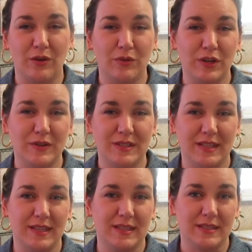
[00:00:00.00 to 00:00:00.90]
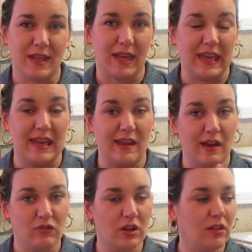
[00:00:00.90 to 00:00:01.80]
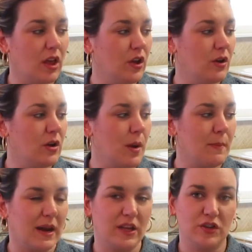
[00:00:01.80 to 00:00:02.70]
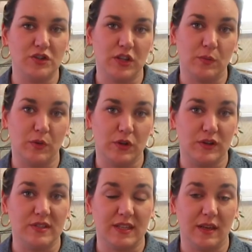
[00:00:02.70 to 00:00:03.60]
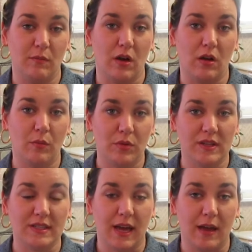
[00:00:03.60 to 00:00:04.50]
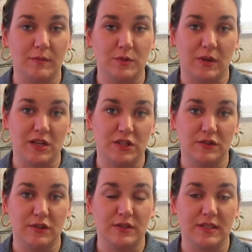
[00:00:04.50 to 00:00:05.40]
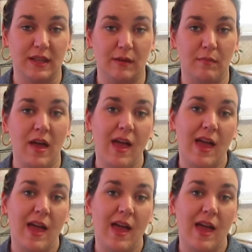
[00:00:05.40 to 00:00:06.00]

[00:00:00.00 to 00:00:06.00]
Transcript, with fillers: don't use these like in every load, but I usually will use them a couple of times when I do use them.